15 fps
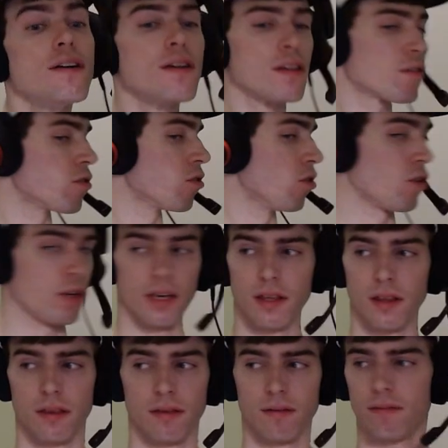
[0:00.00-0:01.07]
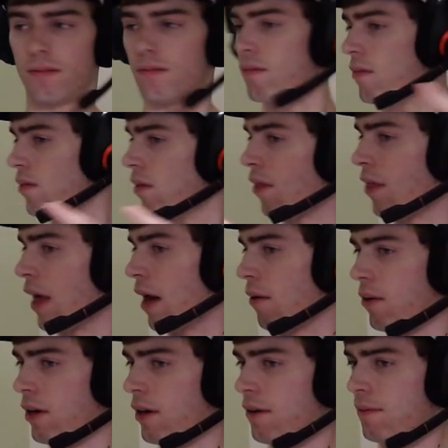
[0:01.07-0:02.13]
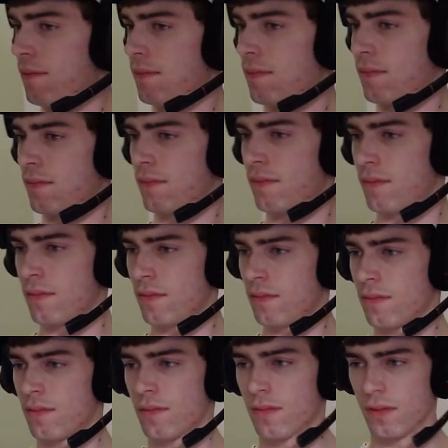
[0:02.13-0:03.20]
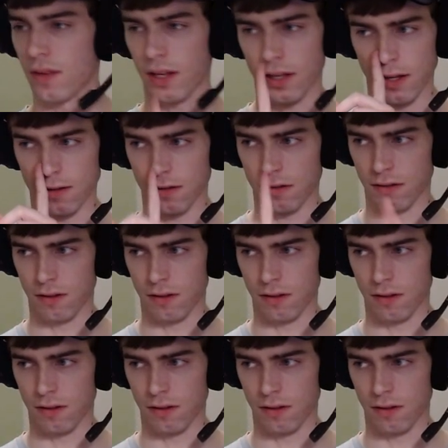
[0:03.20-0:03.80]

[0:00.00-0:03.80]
It's looking that way. That guy's his